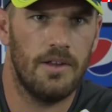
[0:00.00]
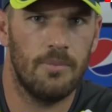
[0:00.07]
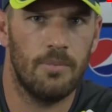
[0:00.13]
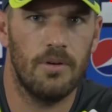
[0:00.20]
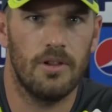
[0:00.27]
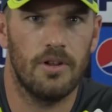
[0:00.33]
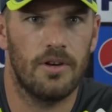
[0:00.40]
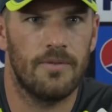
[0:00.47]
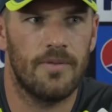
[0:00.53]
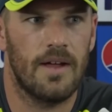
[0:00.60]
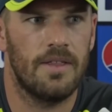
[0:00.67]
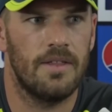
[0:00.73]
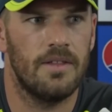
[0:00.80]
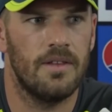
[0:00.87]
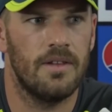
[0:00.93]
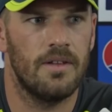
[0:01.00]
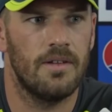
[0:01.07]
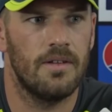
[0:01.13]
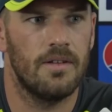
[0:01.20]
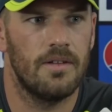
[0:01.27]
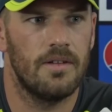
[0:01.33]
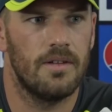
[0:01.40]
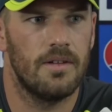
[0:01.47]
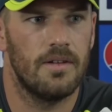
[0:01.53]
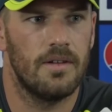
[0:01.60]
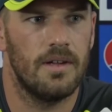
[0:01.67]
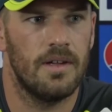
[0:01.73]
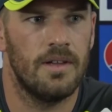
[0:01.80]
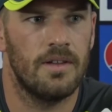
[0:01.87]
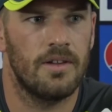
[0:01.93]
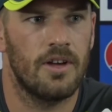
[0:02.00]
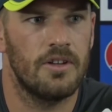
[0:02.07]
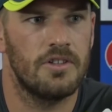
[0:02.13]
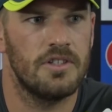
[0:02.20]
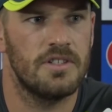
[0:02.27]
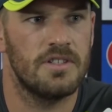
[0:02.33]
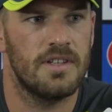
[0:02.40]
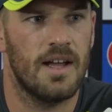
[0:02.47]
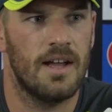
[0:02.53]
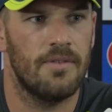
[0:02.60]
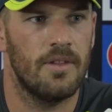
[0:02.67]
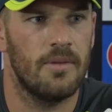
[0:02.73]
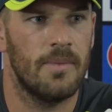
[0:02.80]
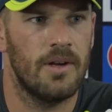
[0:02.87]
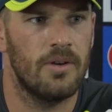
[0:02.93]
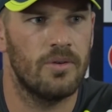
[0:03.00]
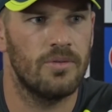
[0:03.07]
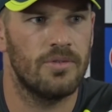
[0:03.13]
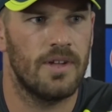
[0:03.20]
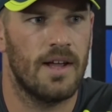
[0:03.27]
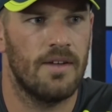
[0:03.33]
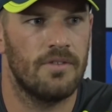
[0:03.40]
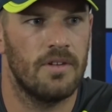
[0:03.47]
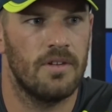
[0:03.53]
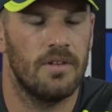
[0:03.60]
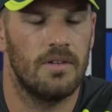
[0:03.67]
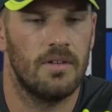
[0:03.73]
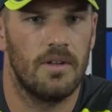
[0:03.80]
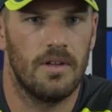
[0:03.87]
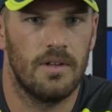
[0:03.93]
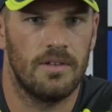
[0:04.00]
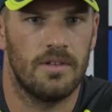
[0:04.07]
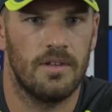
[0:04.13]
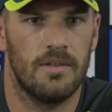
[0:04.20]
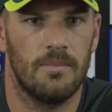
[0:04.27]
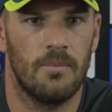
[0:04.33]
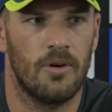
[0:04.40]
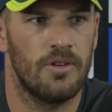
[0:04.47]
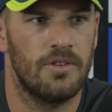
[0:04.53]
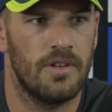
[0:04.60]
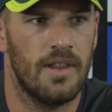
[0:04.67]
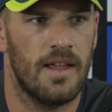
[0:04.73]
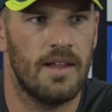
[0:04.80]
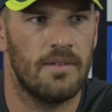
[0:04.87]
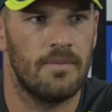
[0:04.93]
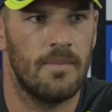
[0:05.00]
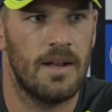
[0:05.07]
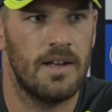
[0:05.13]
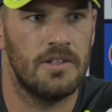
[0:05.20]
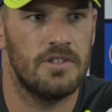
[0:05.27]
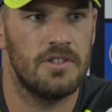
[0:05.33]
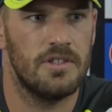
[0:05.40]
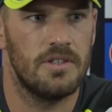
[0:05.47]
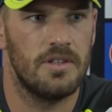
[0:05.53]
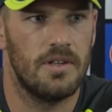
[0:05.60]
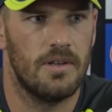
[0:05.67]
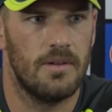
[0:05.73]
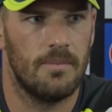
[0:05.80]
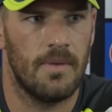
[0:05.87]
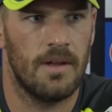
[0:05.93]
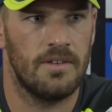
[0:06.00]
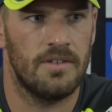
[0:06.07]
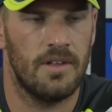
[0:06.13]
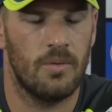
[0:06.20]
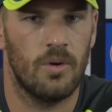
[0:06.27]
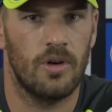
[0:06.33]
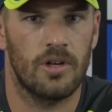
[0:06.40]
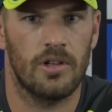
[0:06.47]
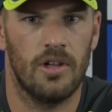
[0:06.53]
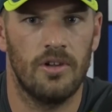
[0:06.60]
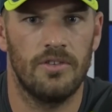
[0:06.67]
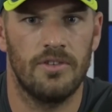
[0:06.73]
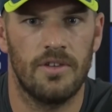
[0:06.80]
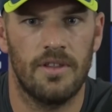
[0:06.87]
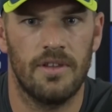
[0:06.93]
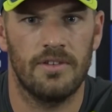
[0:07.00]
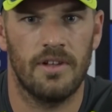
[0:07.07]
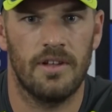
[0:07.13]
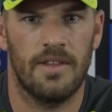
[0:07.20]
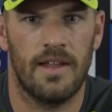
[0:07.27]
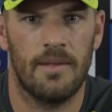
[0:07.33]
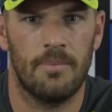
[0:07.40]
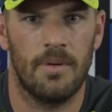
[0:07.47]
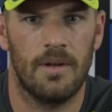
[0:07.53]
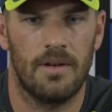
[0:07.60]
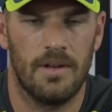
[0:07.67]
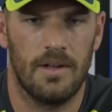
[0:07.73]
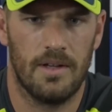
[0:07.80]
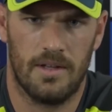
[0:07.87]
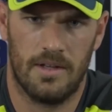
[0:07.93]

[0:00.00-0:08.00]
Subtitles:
put a lot of faith in the coaching staff and the medical staff to monitor that and manage their workloads and things like that. But